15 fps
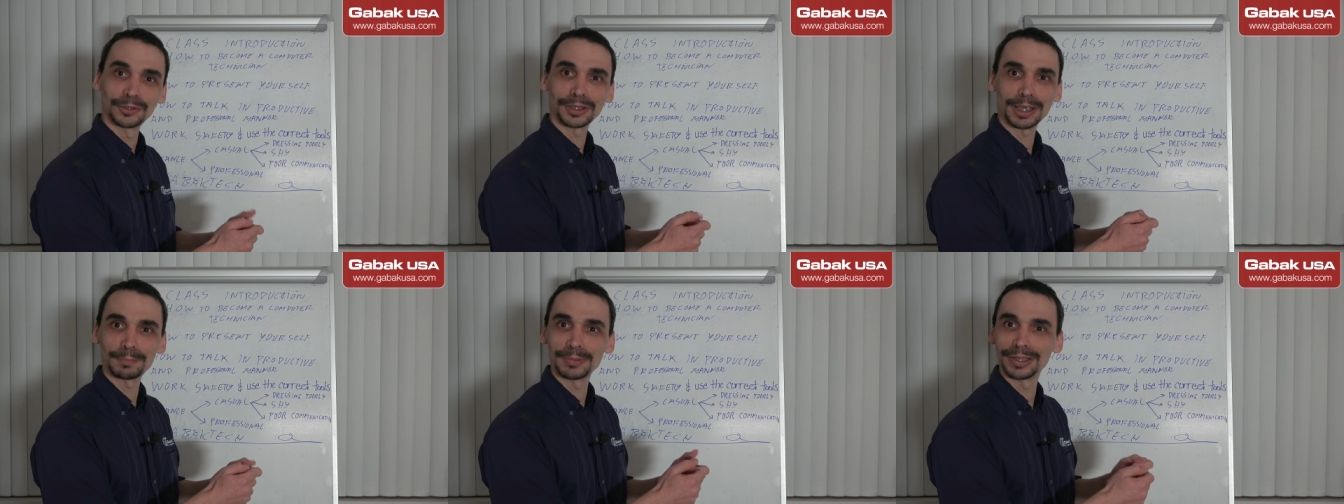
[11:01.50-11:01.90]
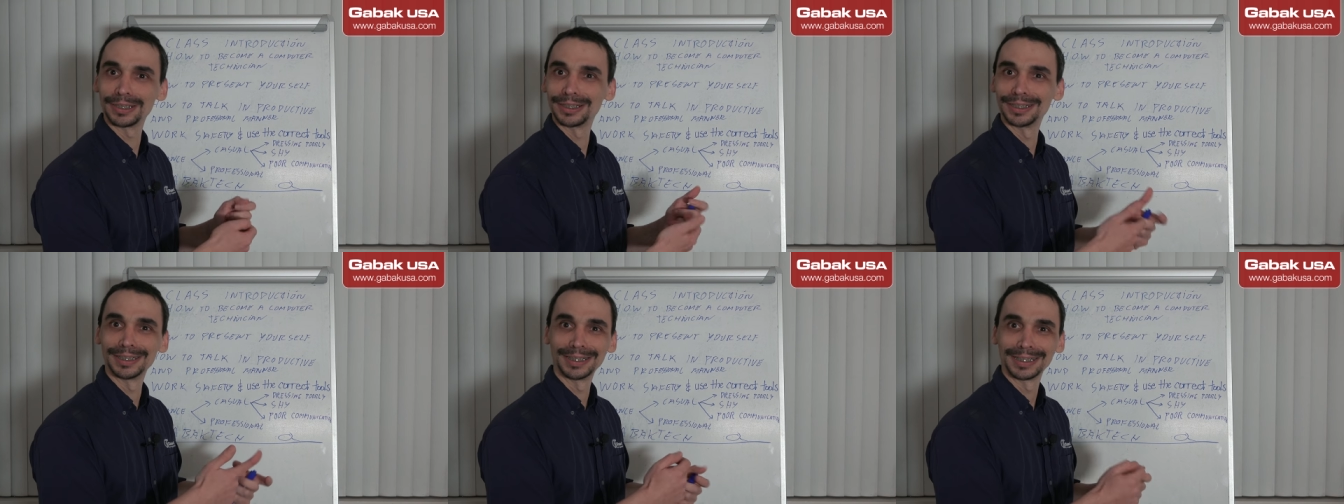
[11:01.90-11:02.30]
you keep
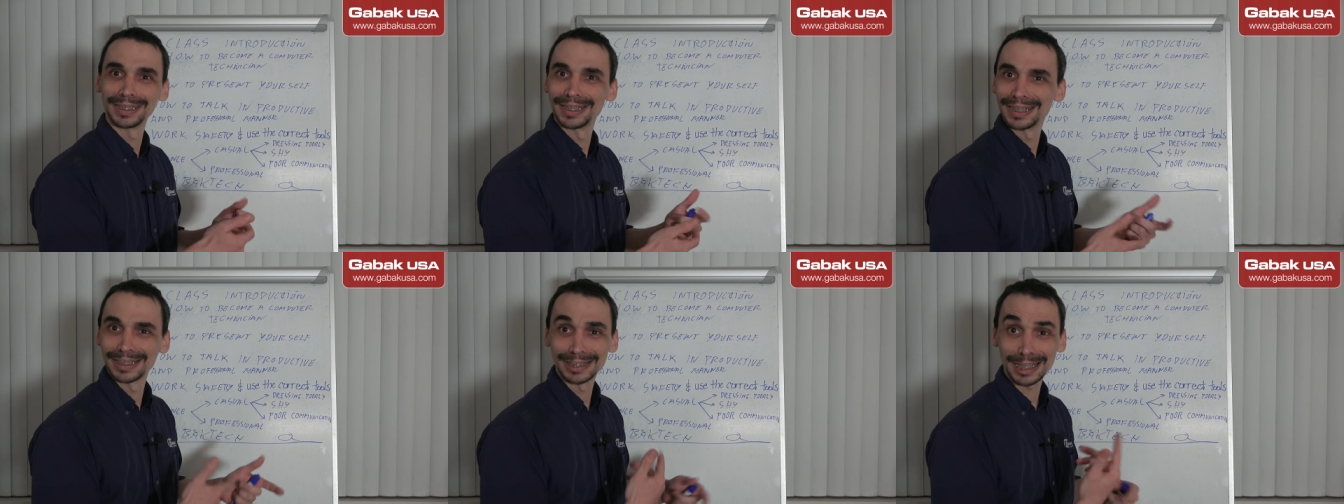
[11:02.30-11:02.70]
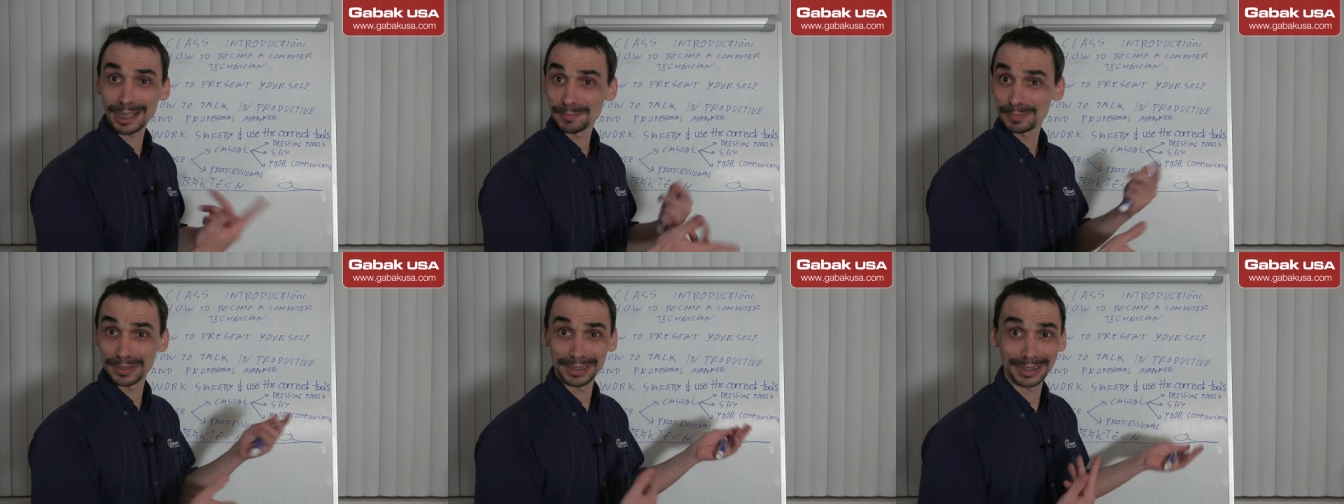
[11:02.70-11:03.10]
uh,
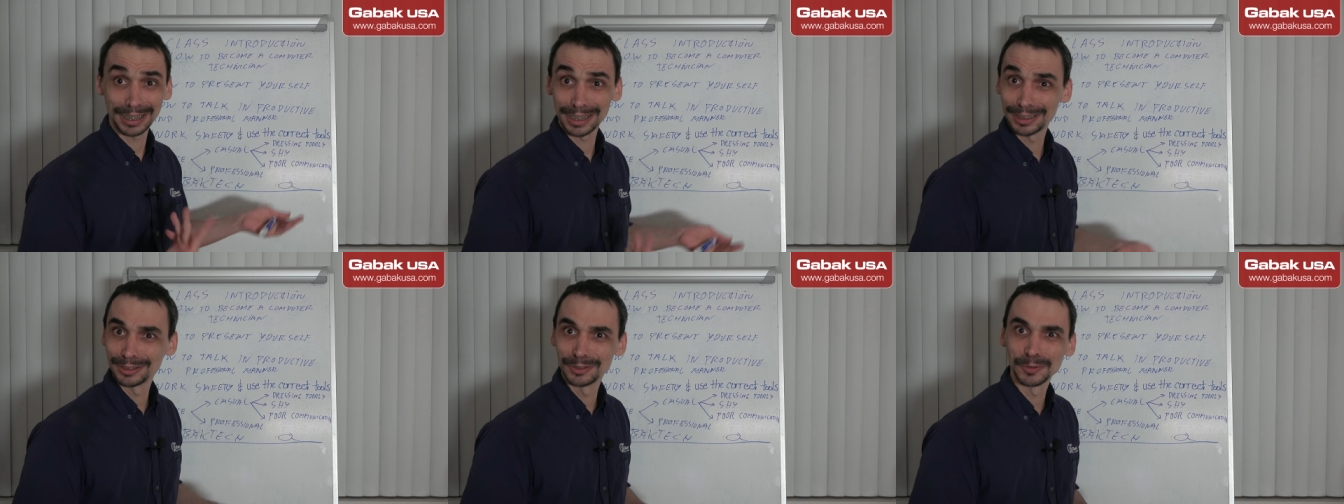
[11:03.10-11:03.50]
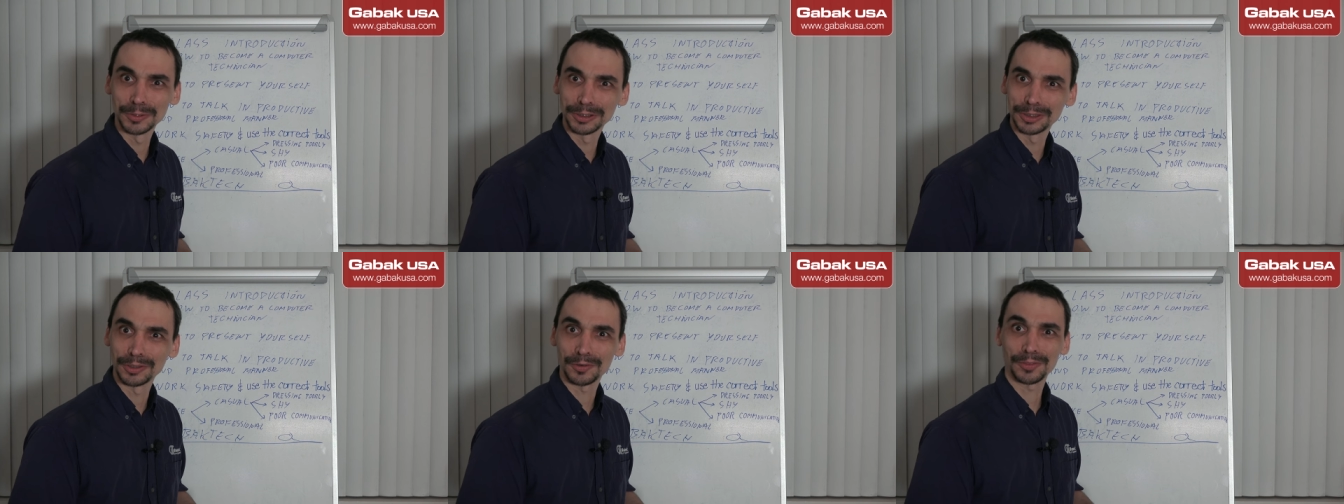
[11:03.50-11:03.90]
tapping and
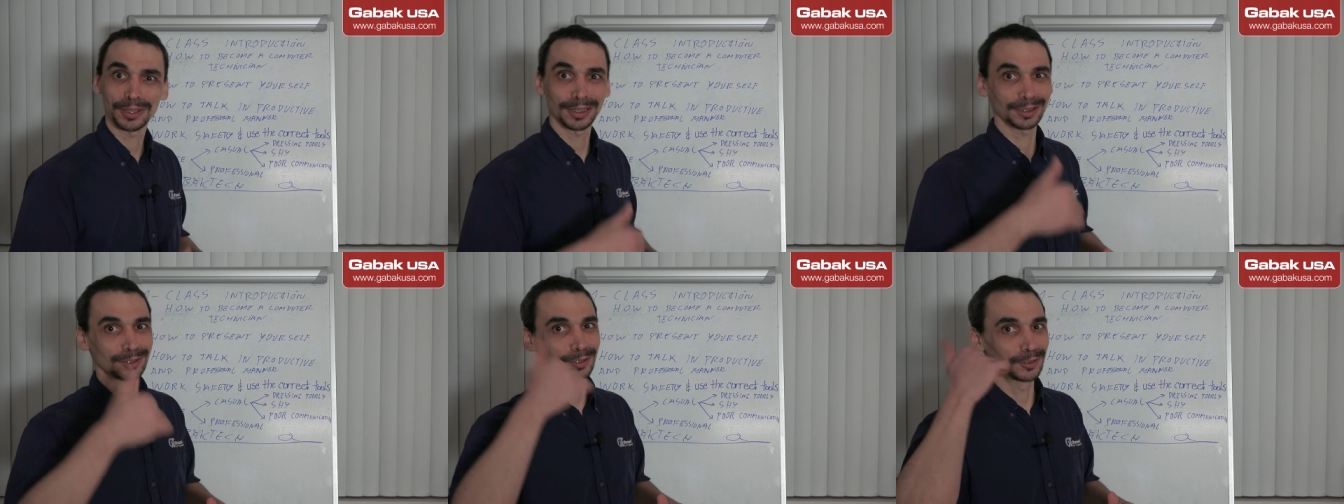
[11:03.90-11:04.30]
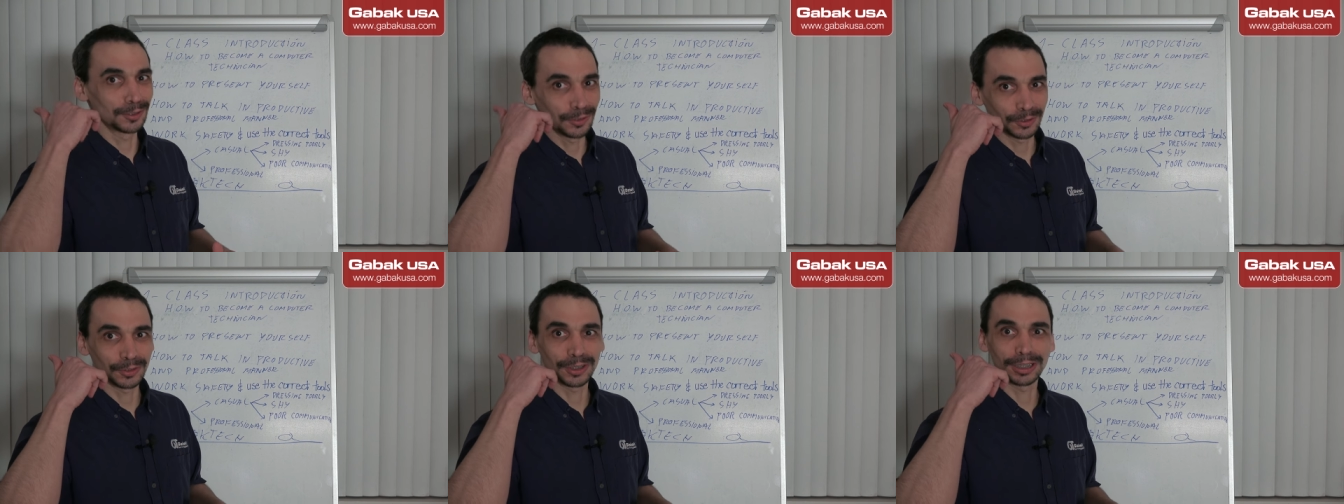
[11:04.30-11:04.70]
doing your thing, and
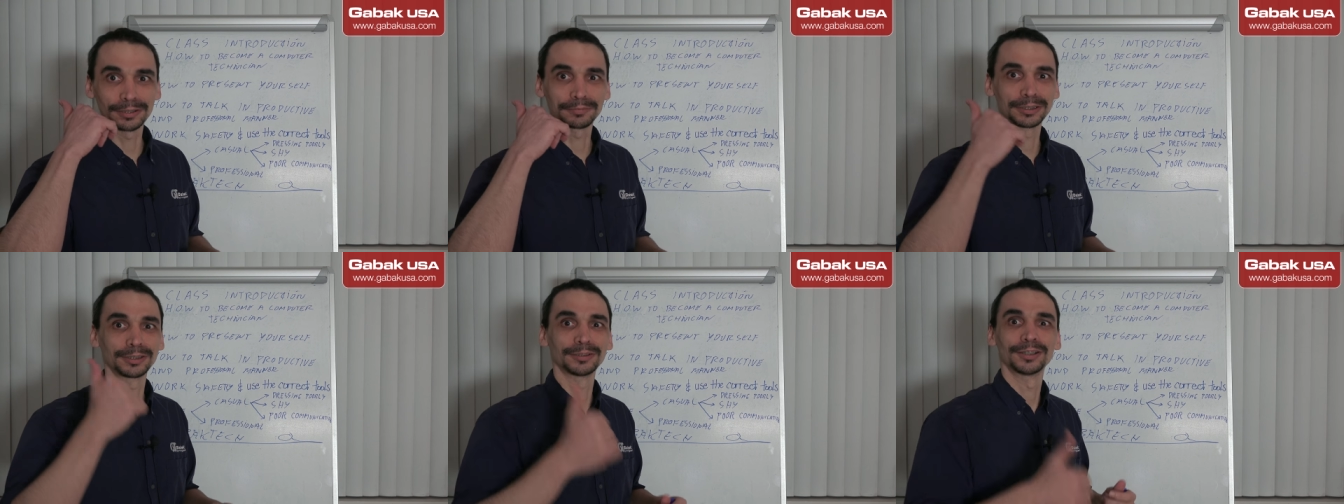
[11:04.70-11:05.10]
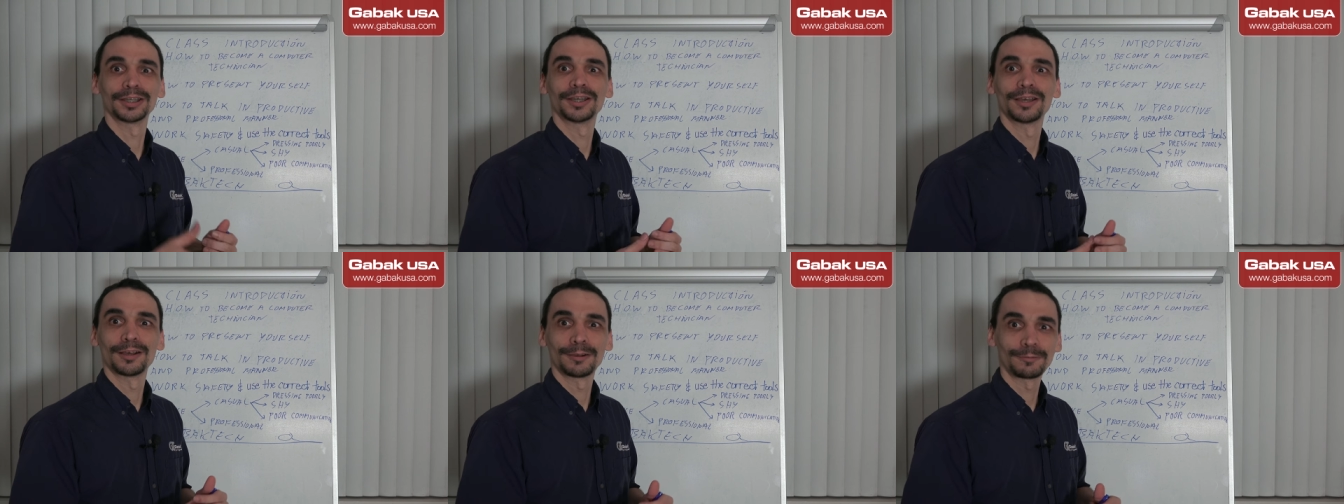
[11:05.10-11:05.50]
you're having
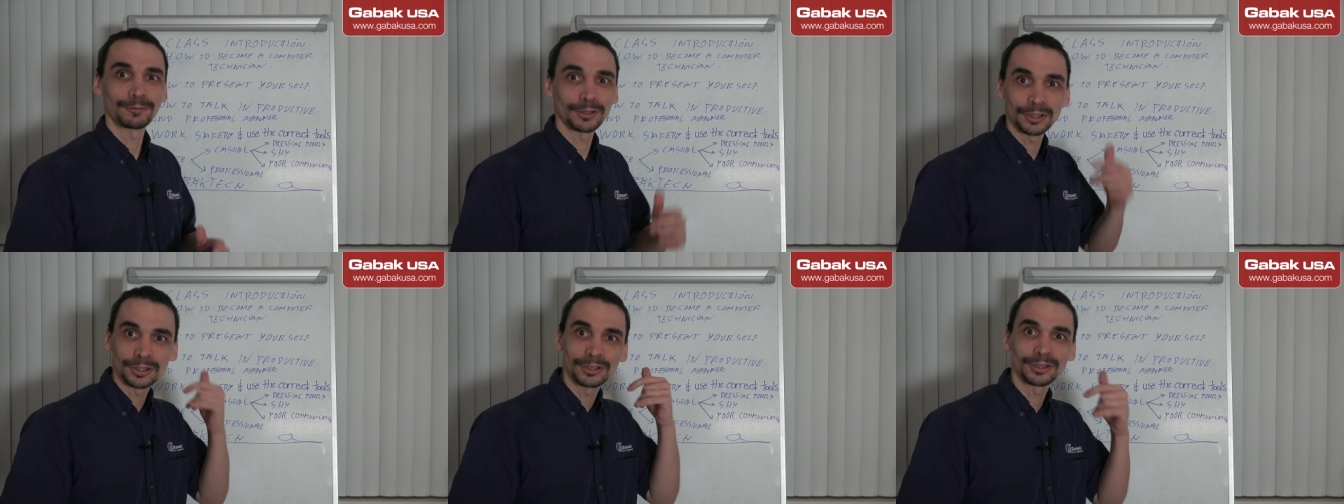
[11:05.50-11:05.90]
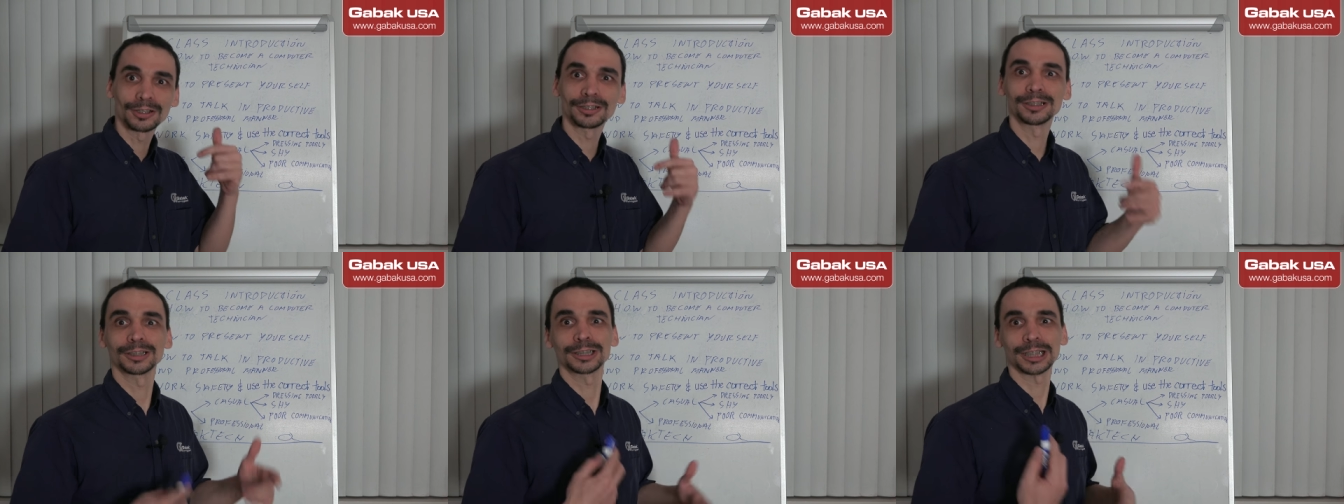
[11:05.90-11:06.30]
phone
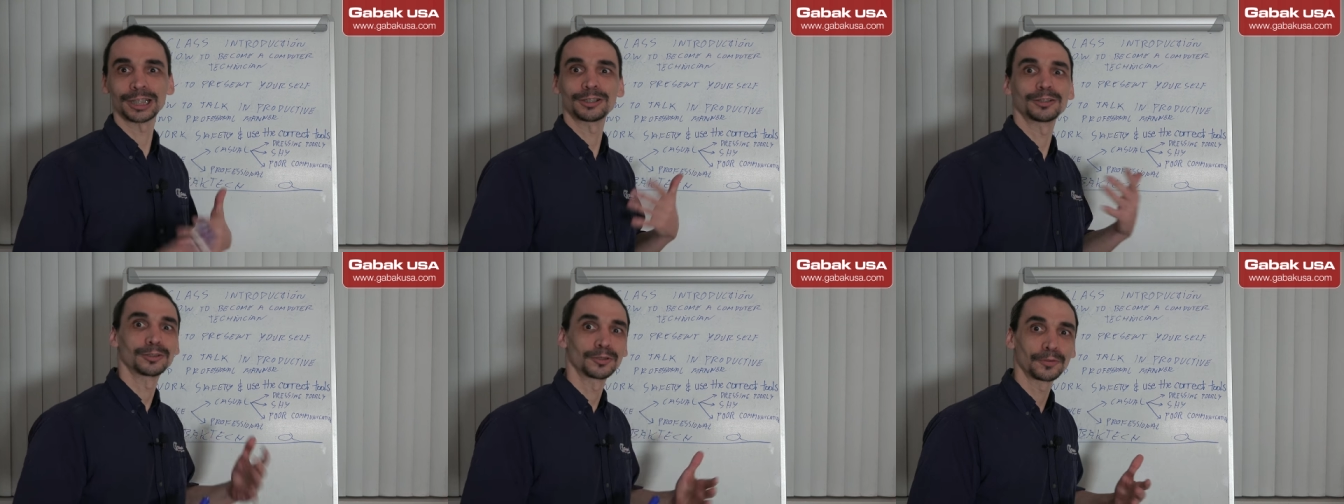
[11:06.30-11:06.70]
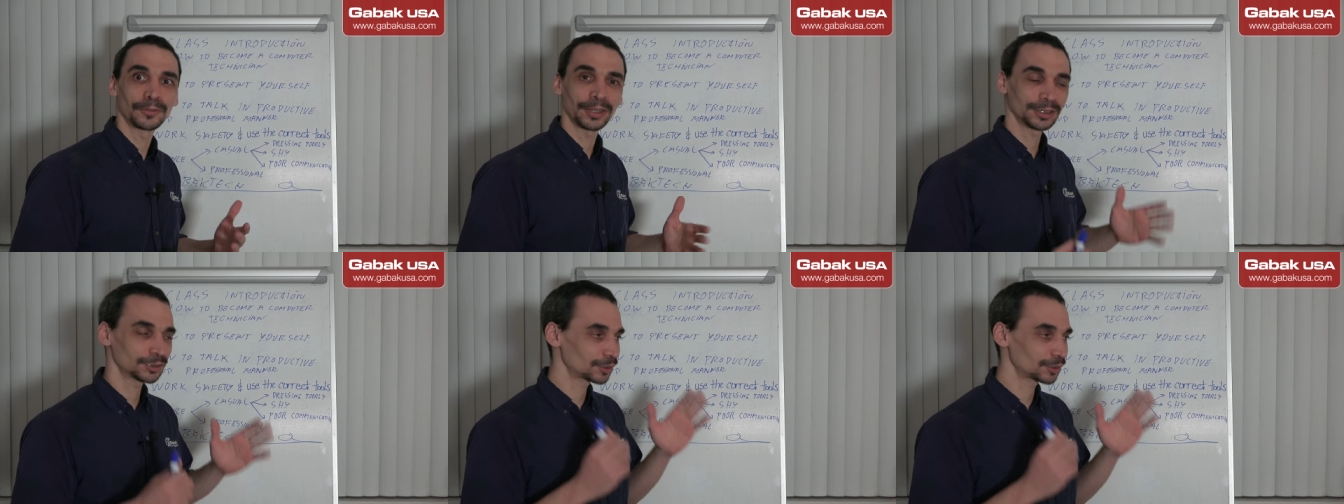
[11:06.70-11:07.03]
calls and all those things.